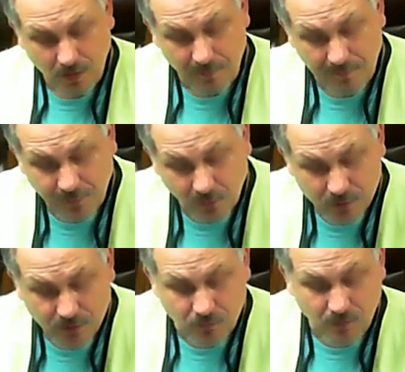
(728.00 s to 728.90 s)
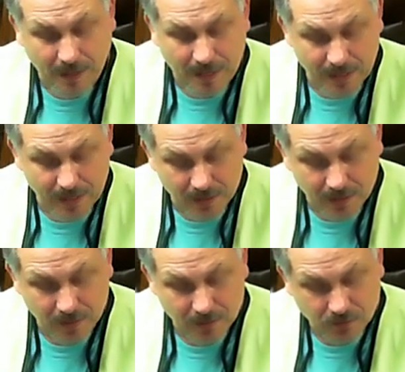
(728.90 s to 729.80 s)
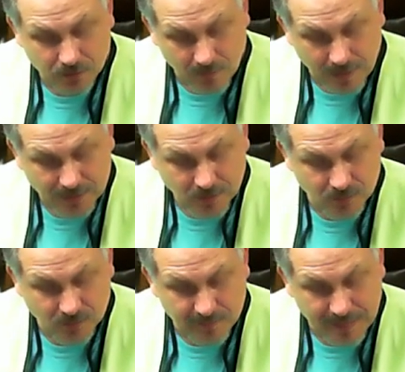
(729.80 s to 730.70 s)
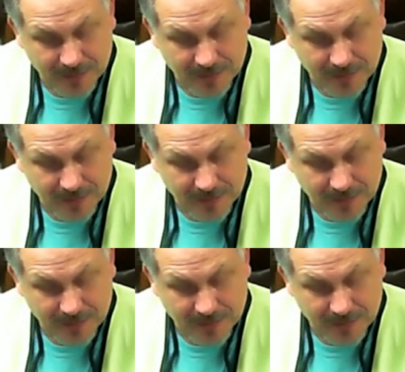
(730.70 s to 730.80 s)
Number four, to rock to rise to its